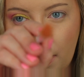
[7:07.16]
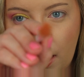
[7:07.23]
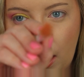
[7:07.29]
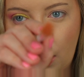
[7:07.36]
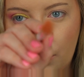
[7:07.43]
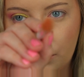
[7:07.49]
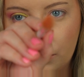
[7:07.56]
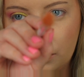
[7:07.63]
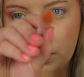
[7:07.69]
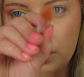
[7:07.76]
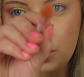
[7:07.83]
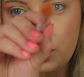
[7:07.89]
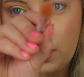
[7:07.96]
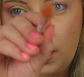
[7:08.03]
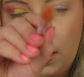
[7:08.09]
powdery
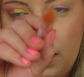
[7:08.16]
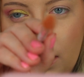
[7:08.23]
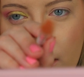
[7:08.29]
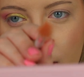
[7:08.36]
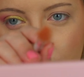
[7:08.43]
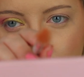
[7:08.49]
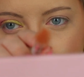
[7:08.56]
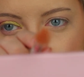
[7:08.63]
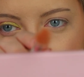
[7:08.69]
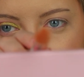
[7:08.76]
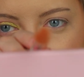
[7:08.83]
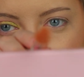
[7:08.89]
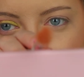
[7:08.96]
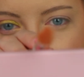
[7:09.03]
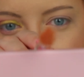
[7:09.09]
shade.
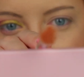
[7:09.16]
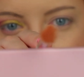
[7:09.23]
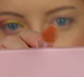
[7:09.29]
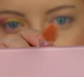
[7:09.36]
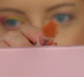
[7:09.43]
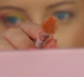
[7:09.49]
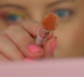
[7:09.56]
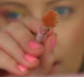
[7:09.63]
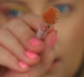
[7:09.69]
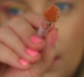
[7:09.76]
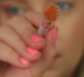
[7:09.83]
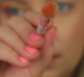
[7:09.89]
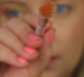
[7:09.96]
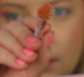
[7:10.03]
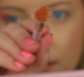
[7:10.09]
Just note
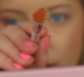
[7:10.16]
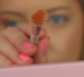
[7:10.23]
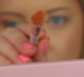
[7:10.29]
that.